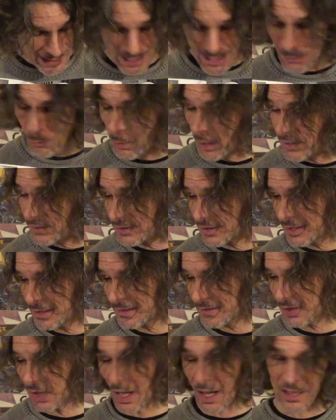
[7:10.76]
I was going
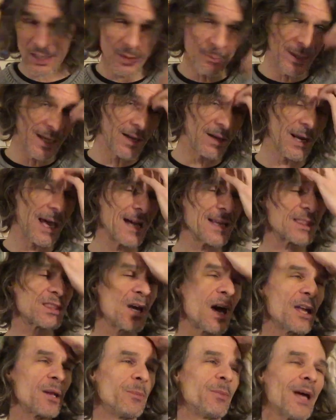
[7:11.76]
to talk about, I
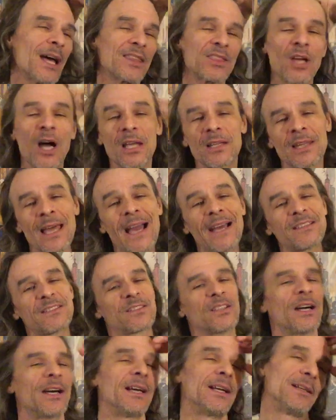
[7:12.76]
thought last
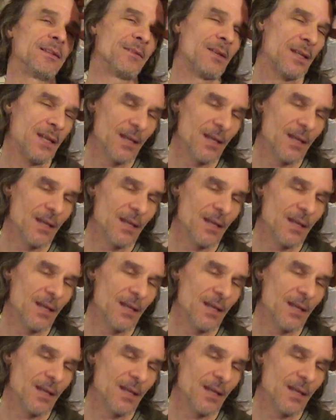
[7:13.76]
night